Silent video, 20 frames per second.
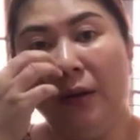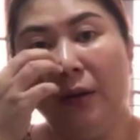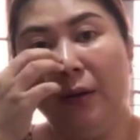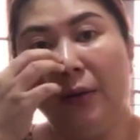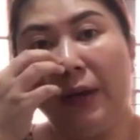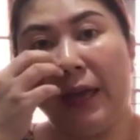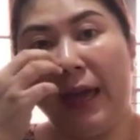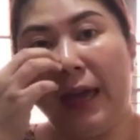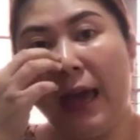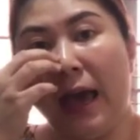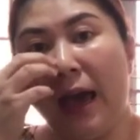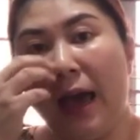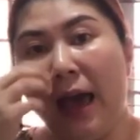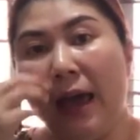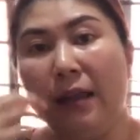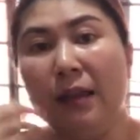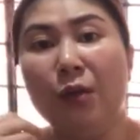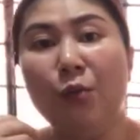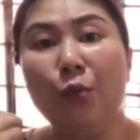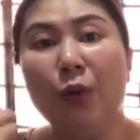Okay,
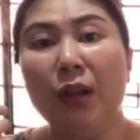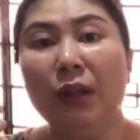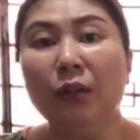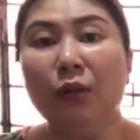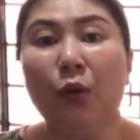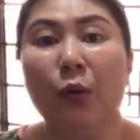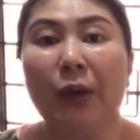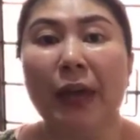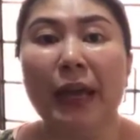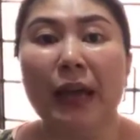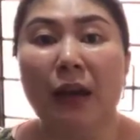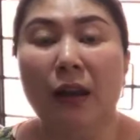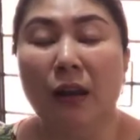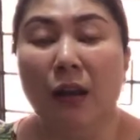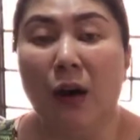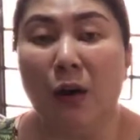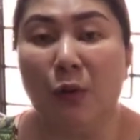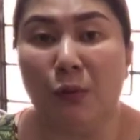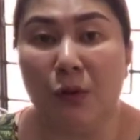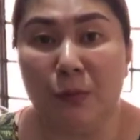anyone cooking
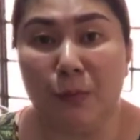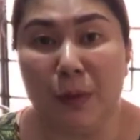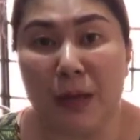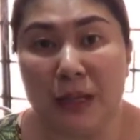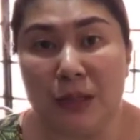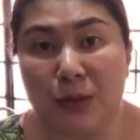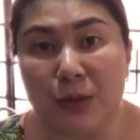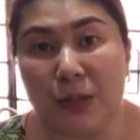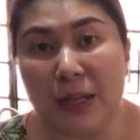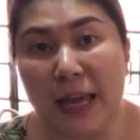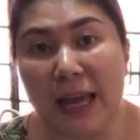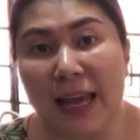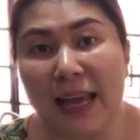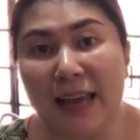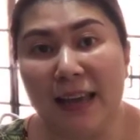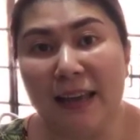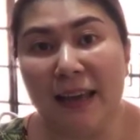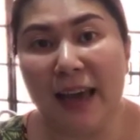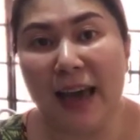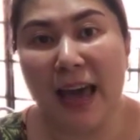along with me today?
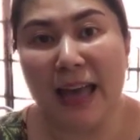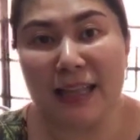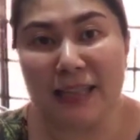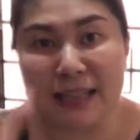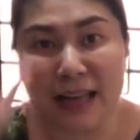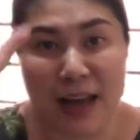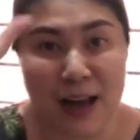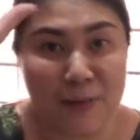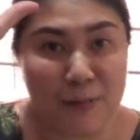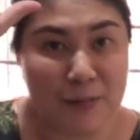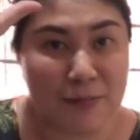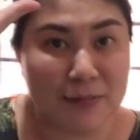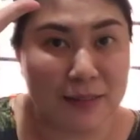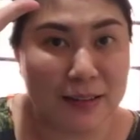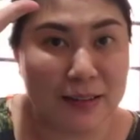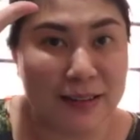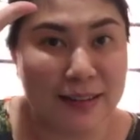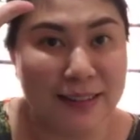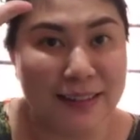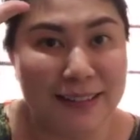Hands up.
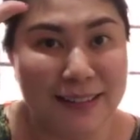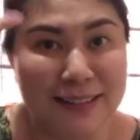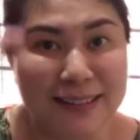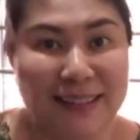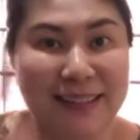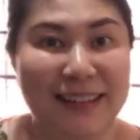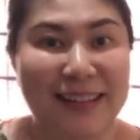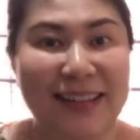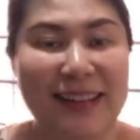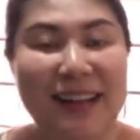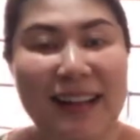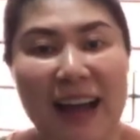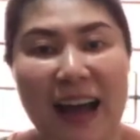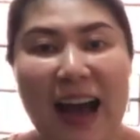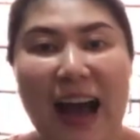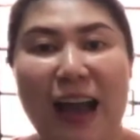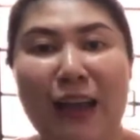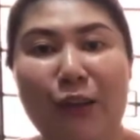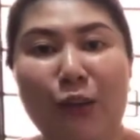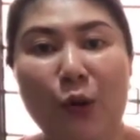
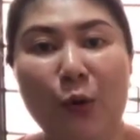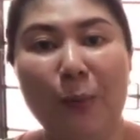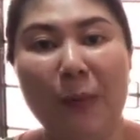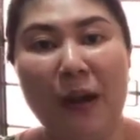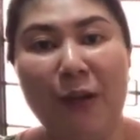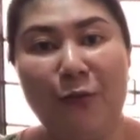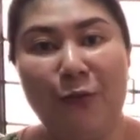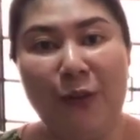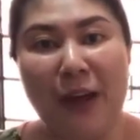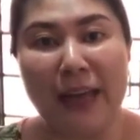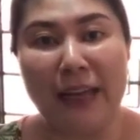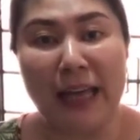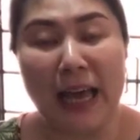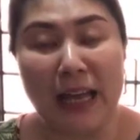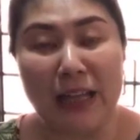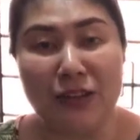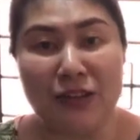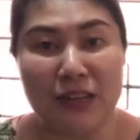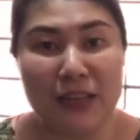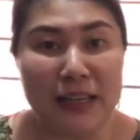I know my friend
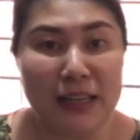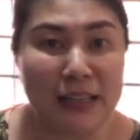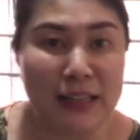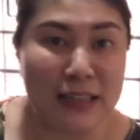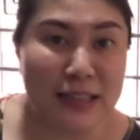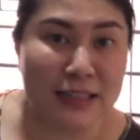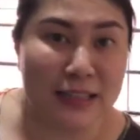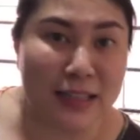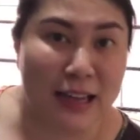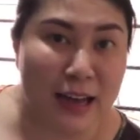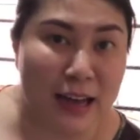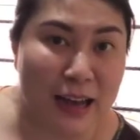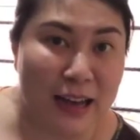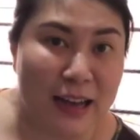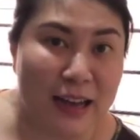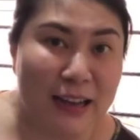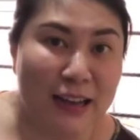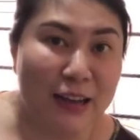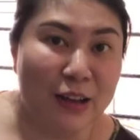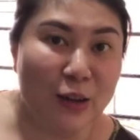Angeline is
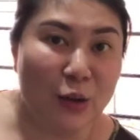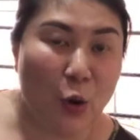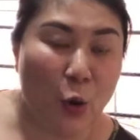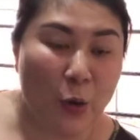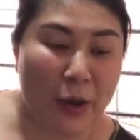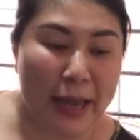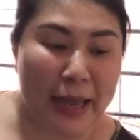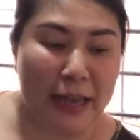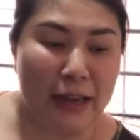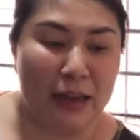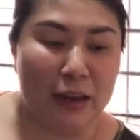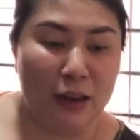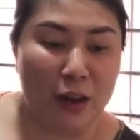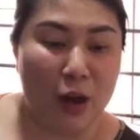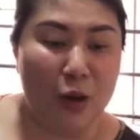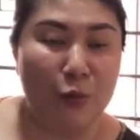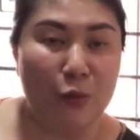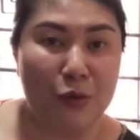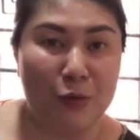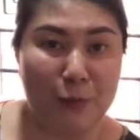cooking
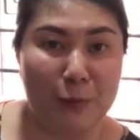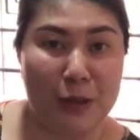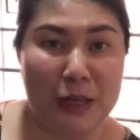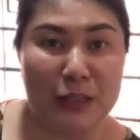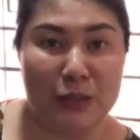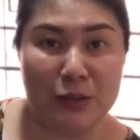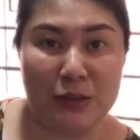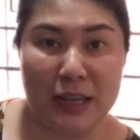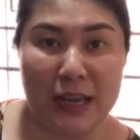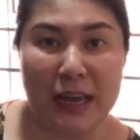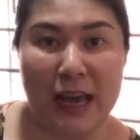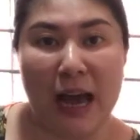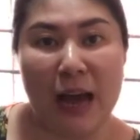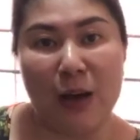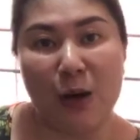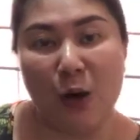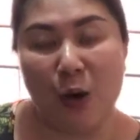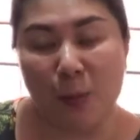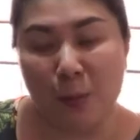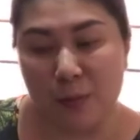along with me today. I
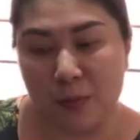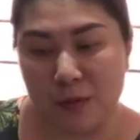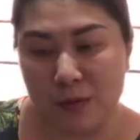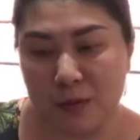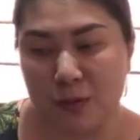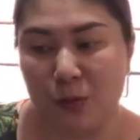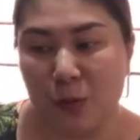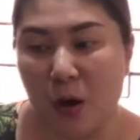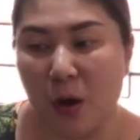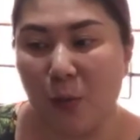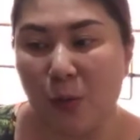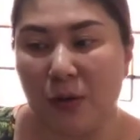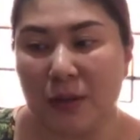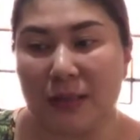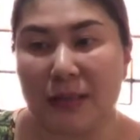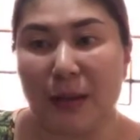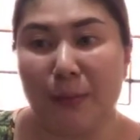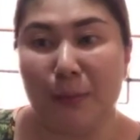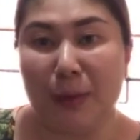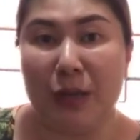hope you all will
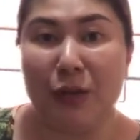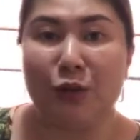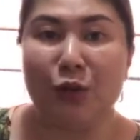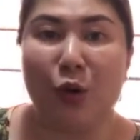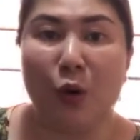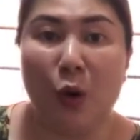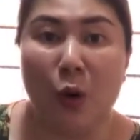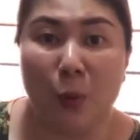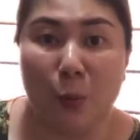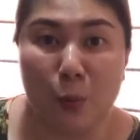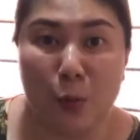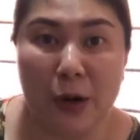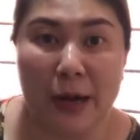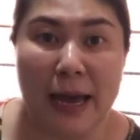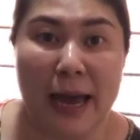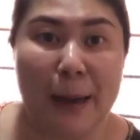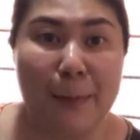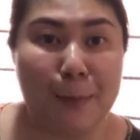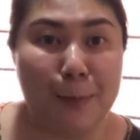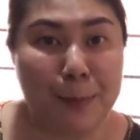submit your homework,
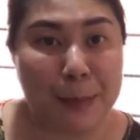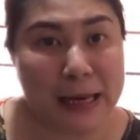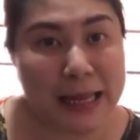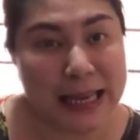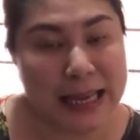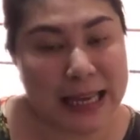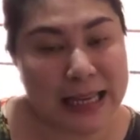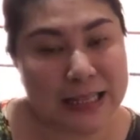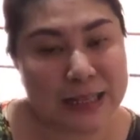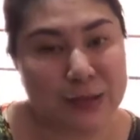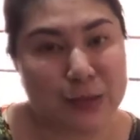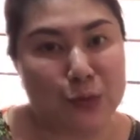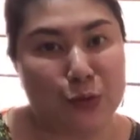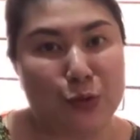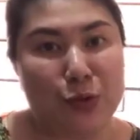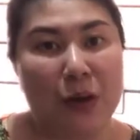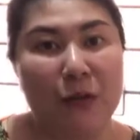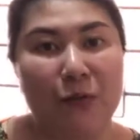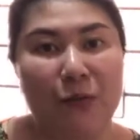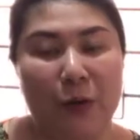and please do
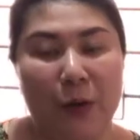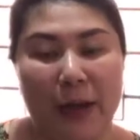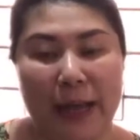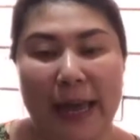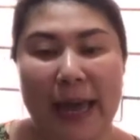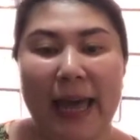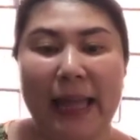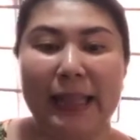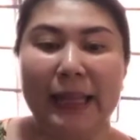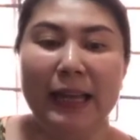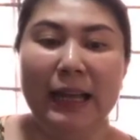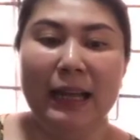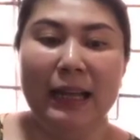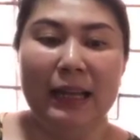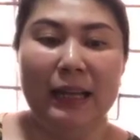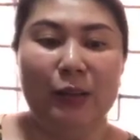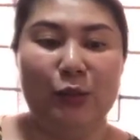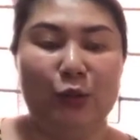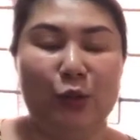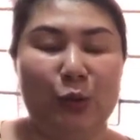not forget
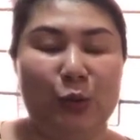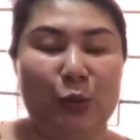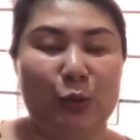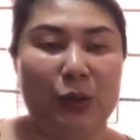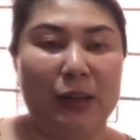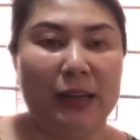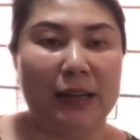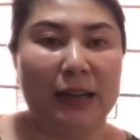to